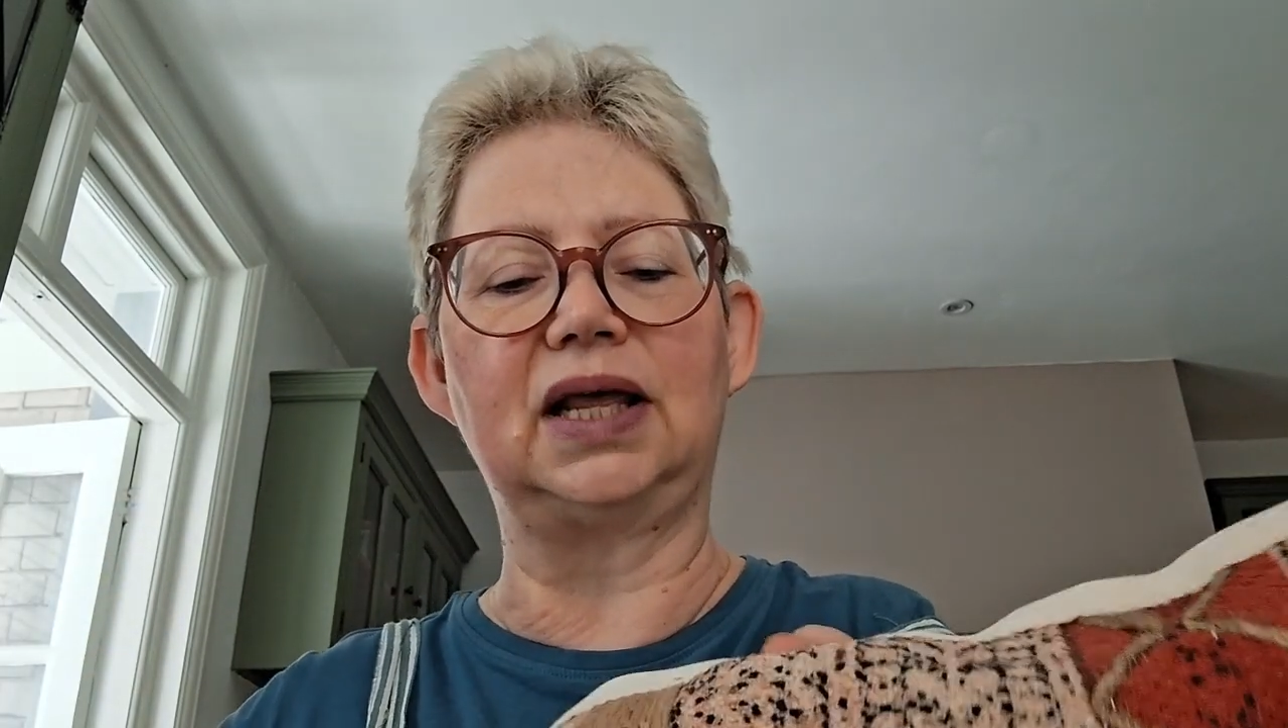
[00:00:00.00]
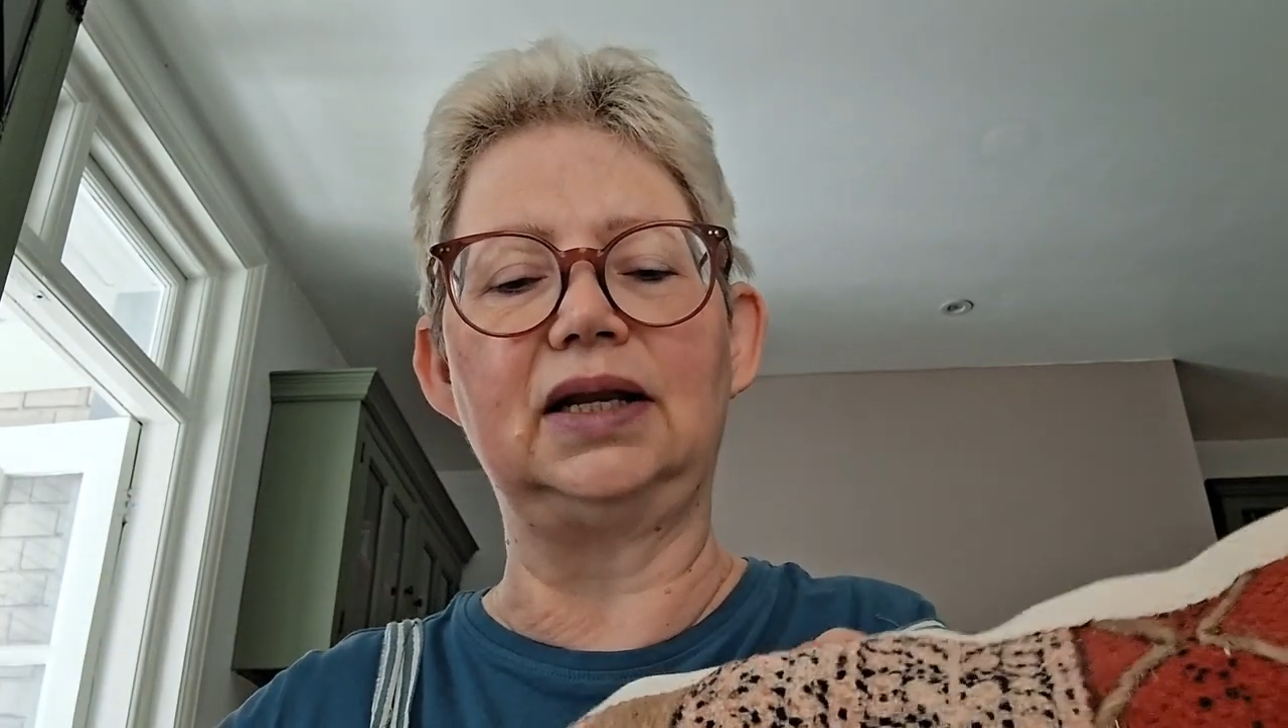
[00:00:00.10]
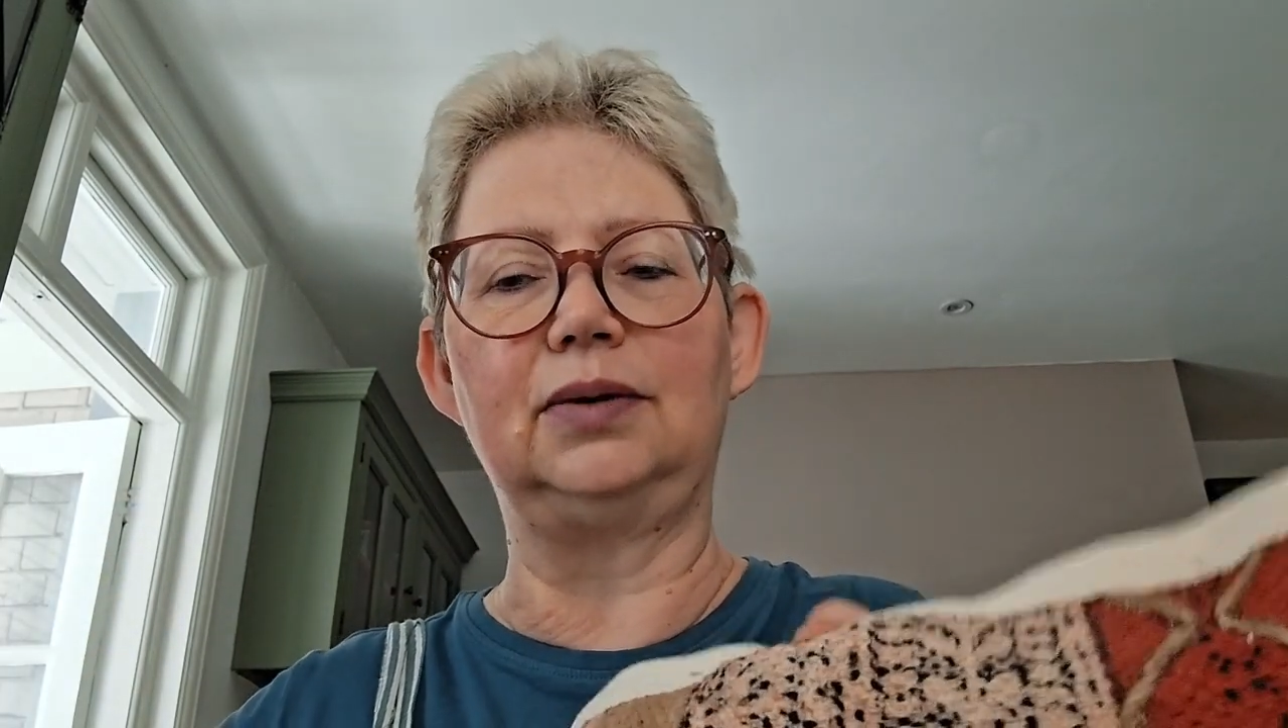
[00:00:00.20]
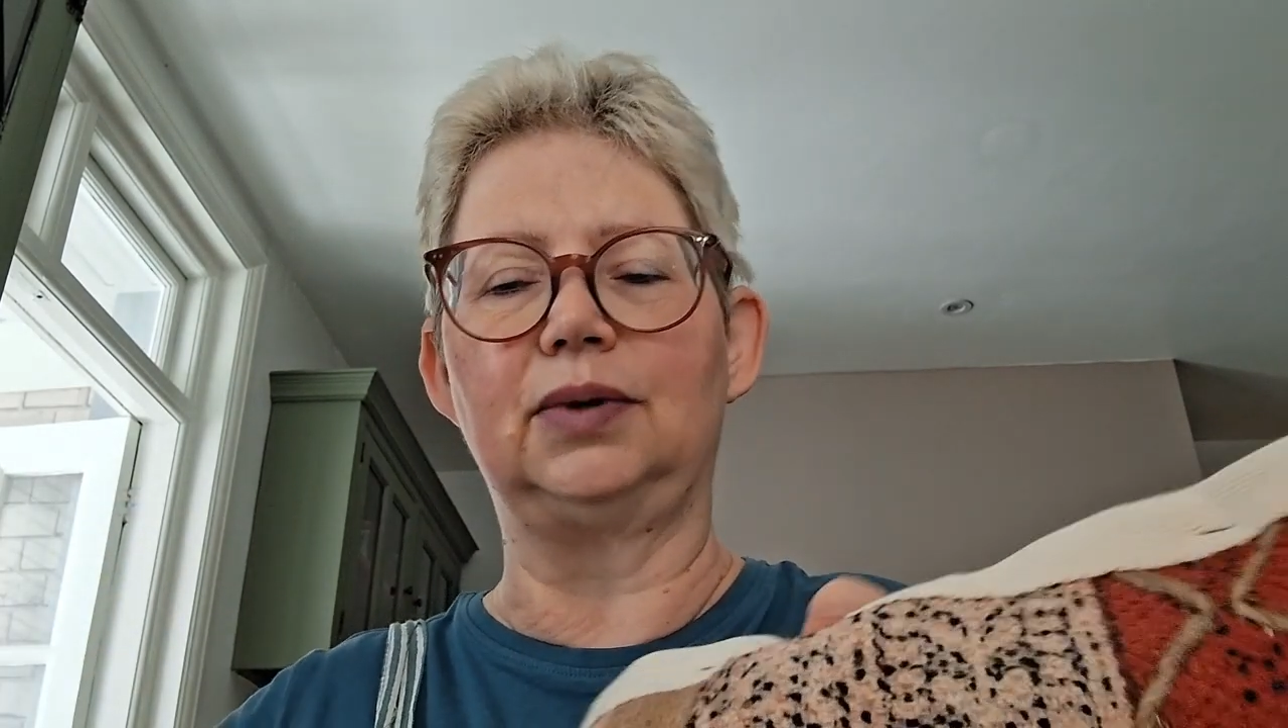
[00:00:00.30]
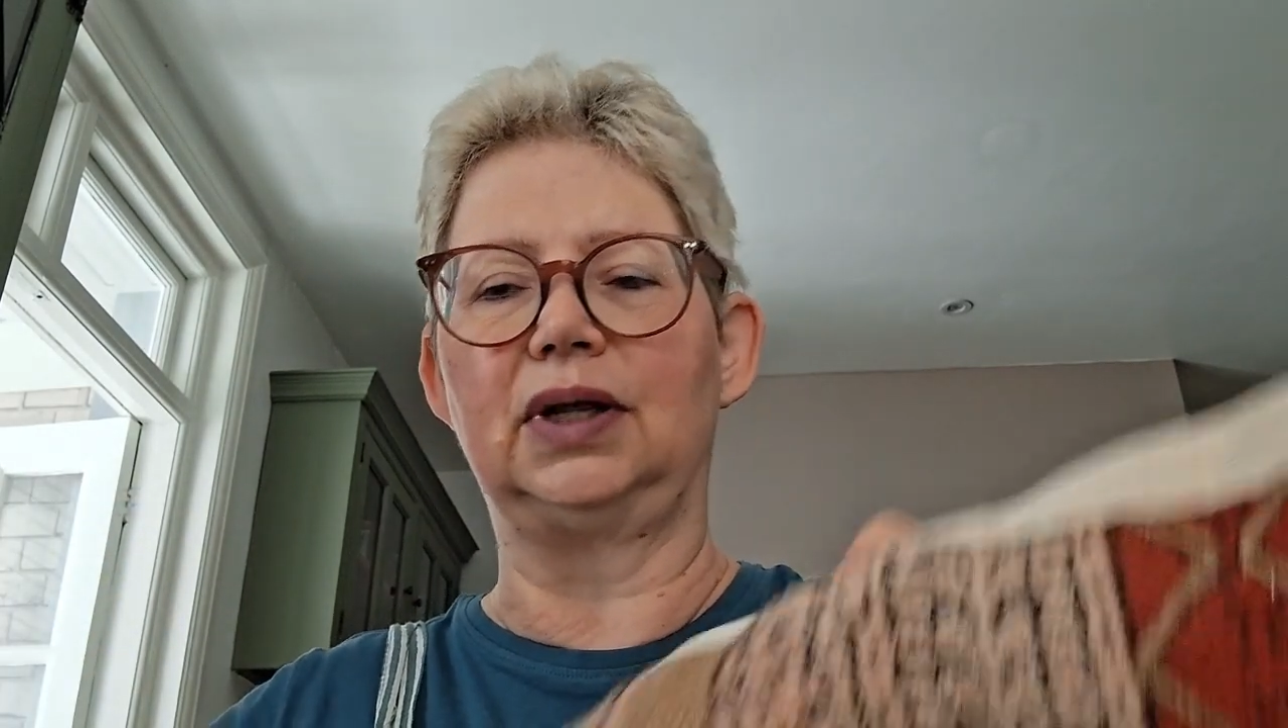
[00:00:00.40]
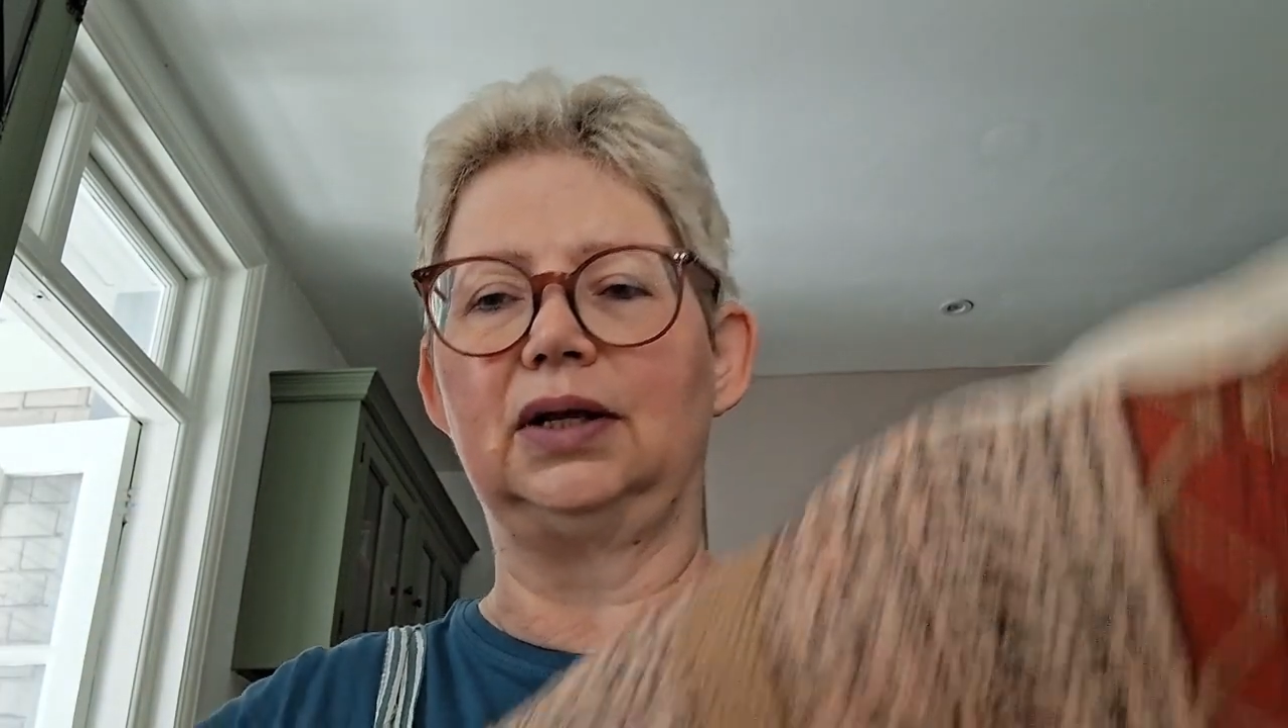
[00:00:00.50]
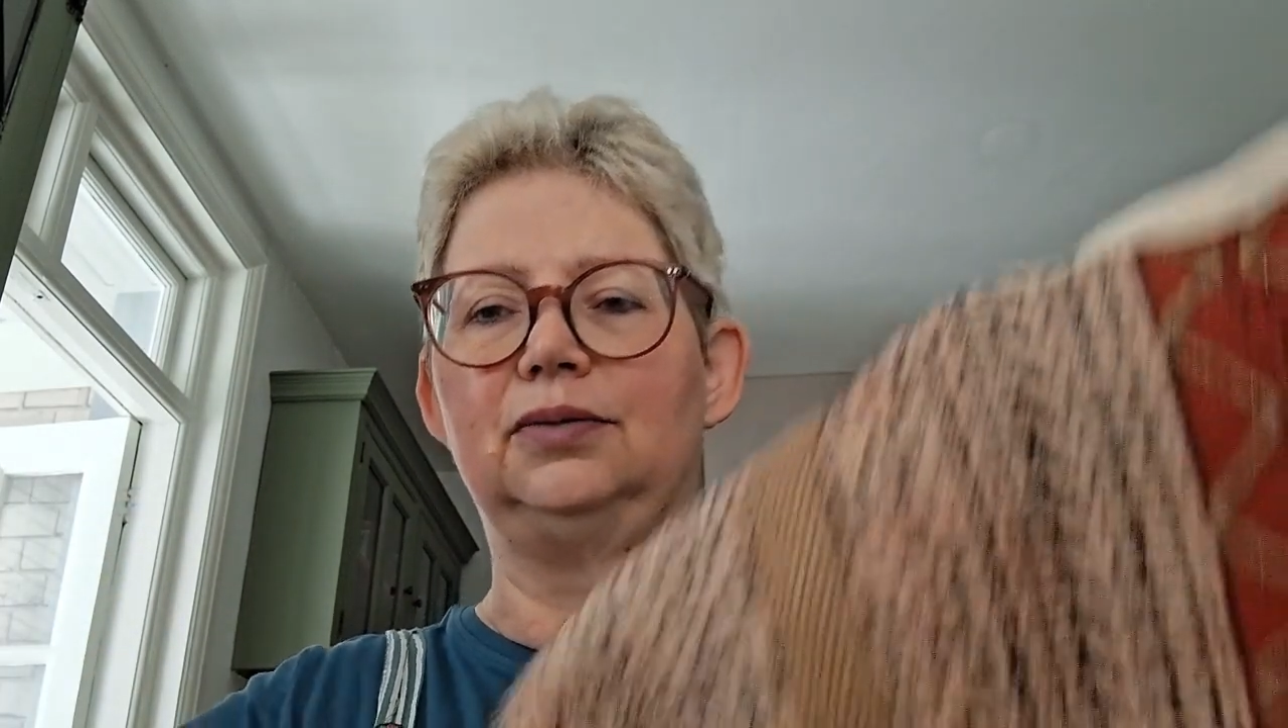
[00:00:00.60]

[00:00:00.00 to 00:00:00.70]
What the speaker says: anyway